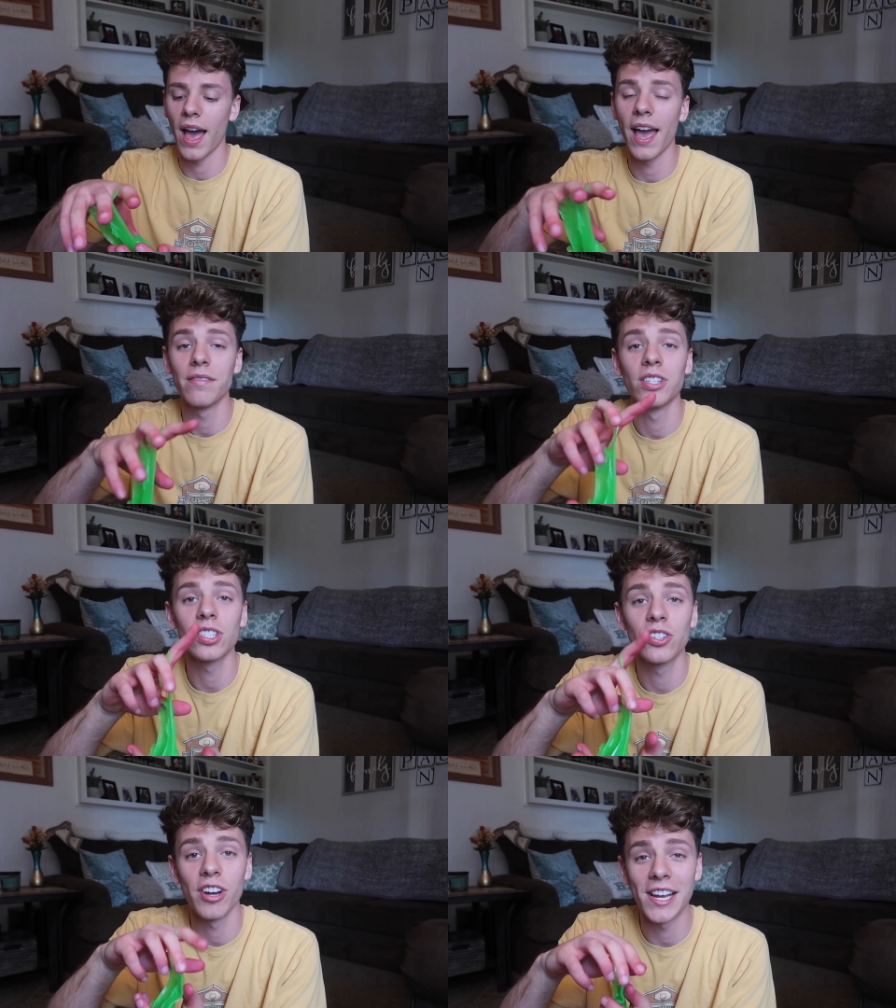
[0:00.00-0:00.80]
I have
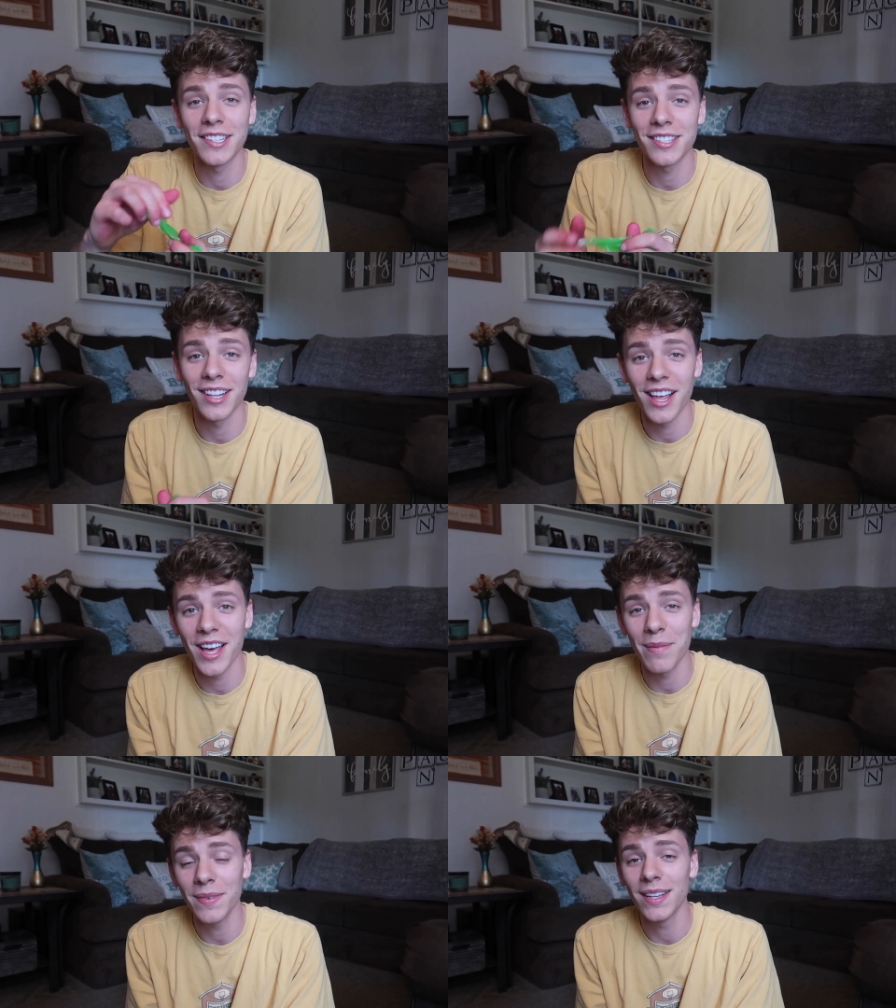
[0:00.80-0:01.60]
just created
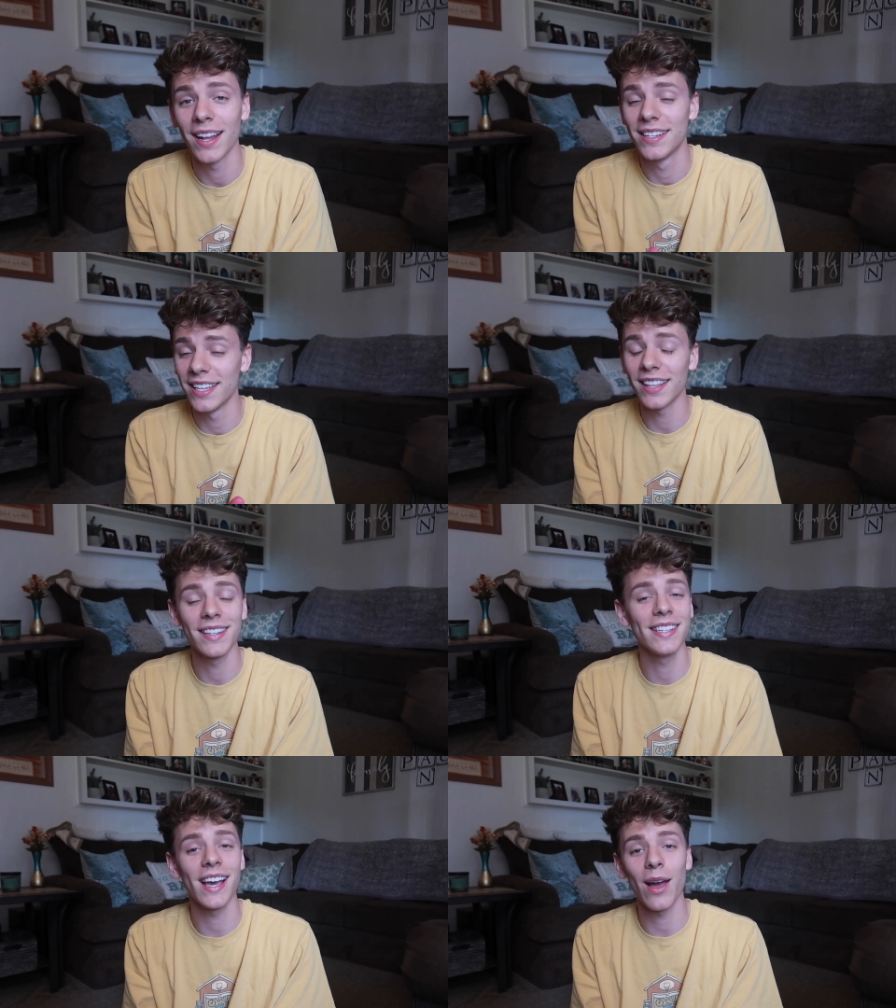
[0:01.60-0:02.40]
slime at
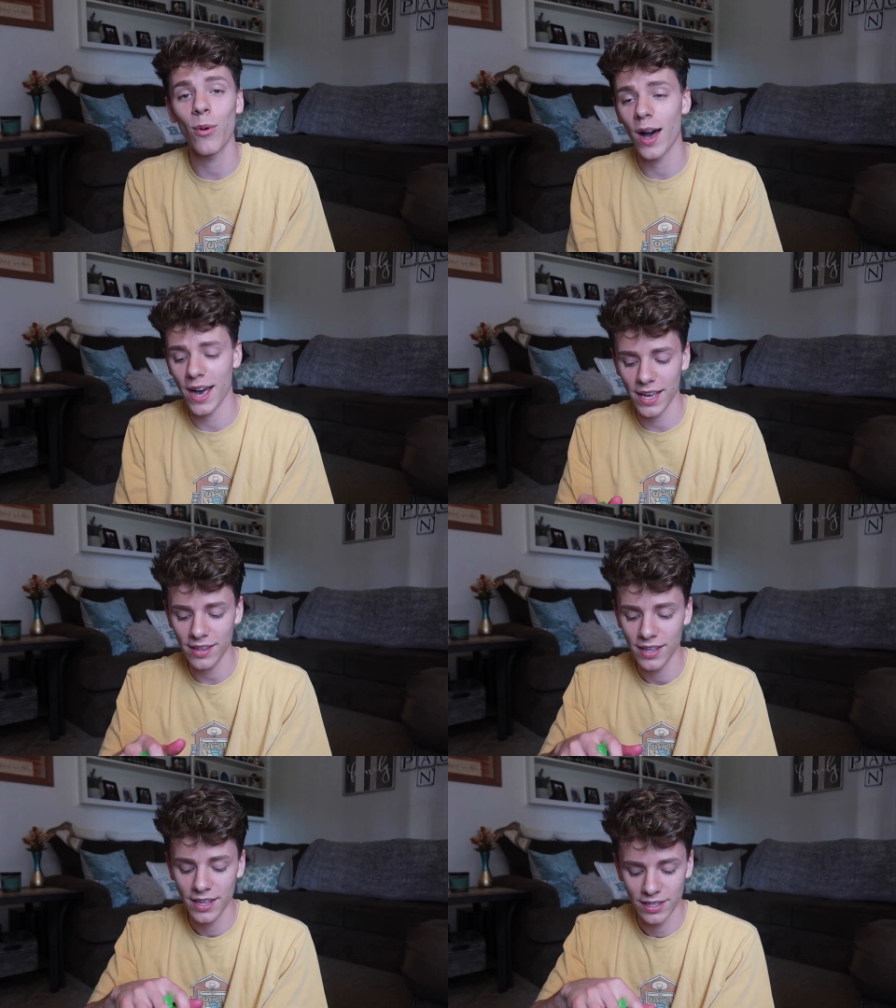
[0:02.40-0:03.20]
Dylan
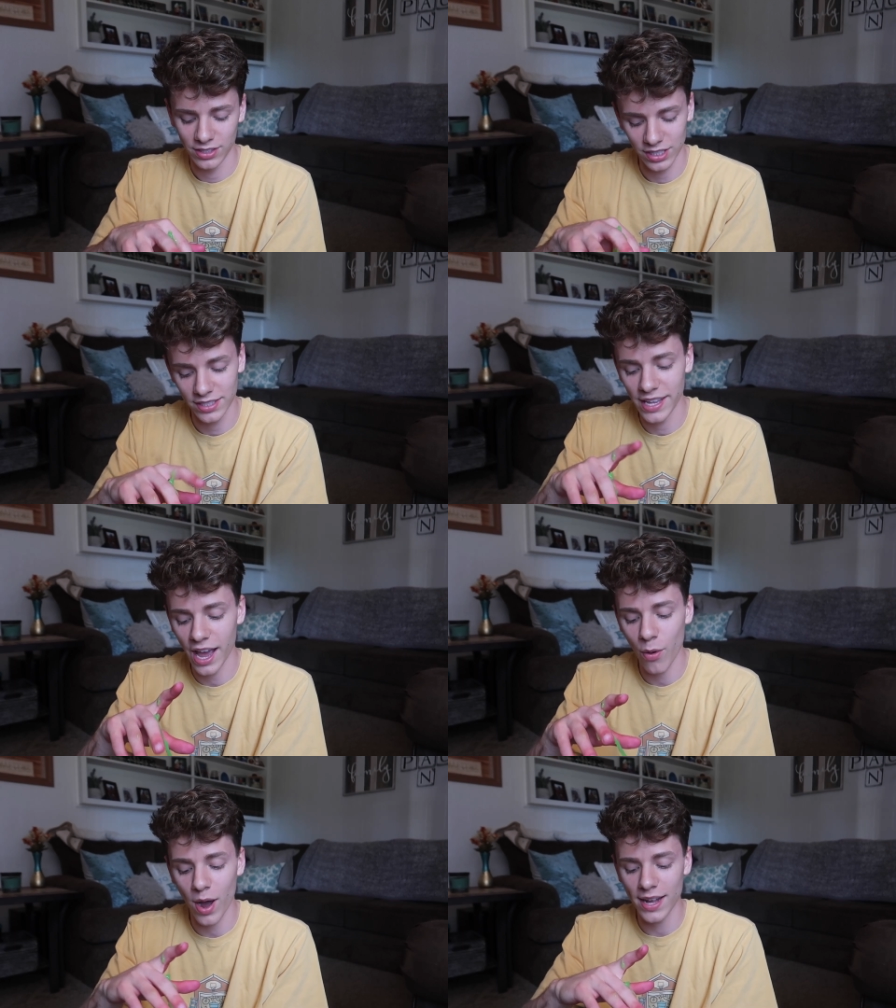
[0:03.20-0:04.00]
DIY. Just
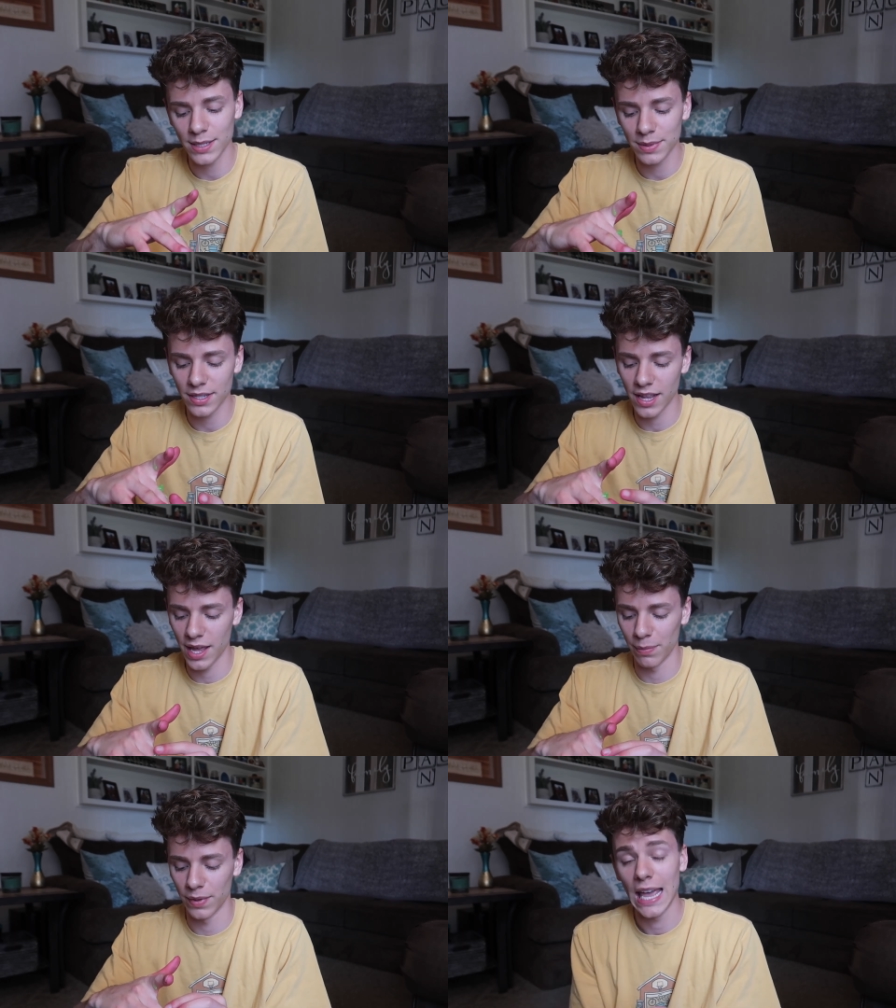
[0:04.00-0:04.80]
DIY some
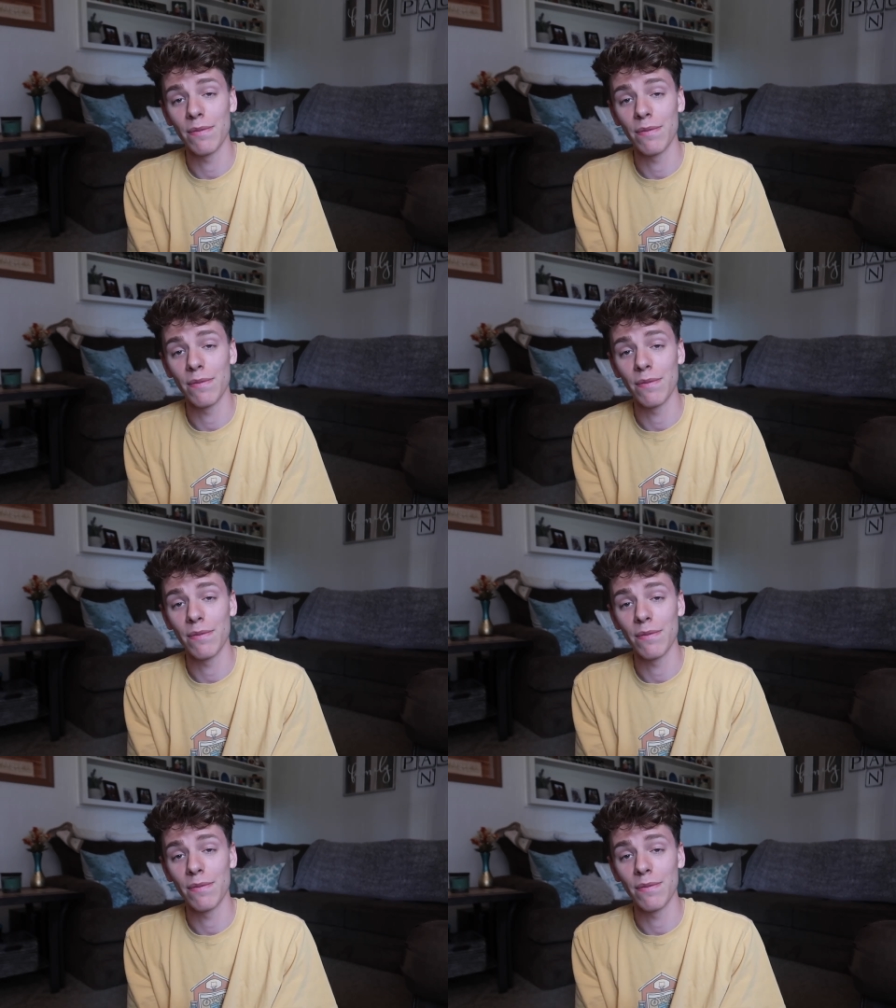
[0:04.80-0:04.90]
slime.